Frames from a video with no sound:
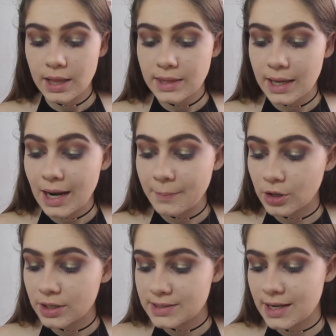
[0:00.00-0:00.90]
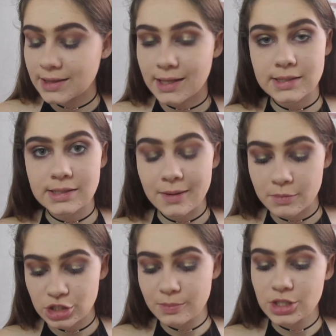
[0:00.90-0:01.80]
Then I'm going to take that
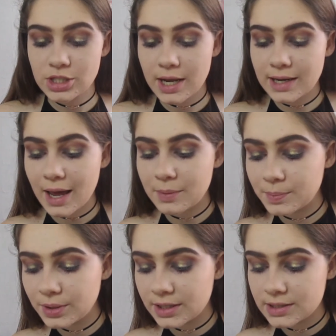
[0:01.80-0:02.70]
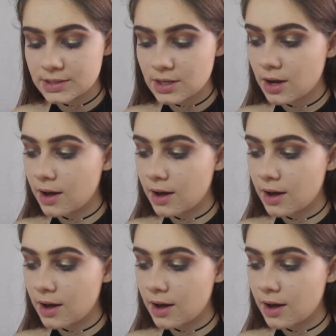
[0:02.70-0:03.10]
same shimmer shade and put it